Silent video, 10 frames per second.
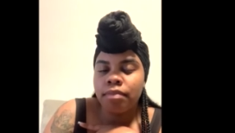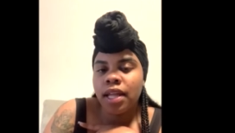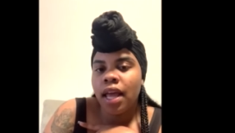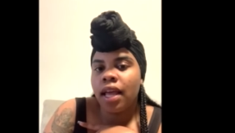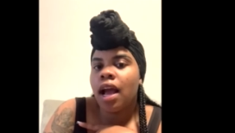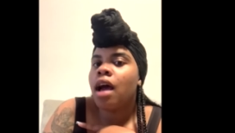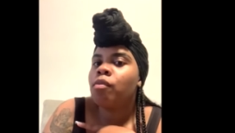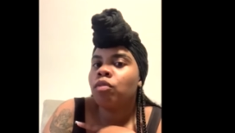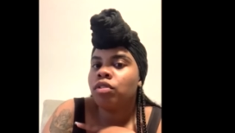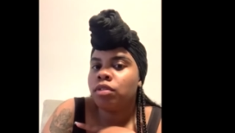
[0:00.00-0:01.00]
day,
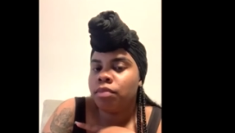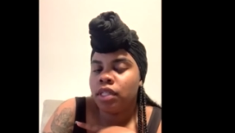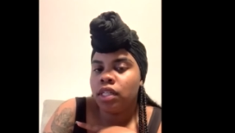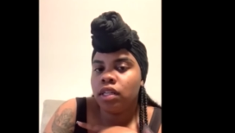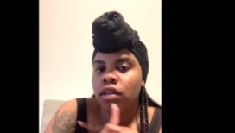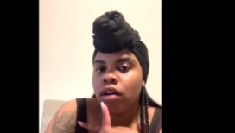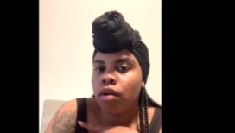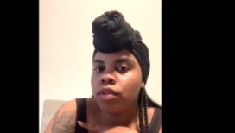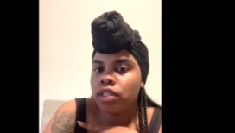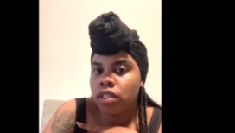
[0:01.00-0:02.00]
I'm going to be
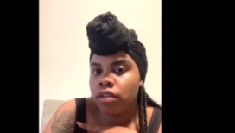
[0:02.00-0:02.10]
going to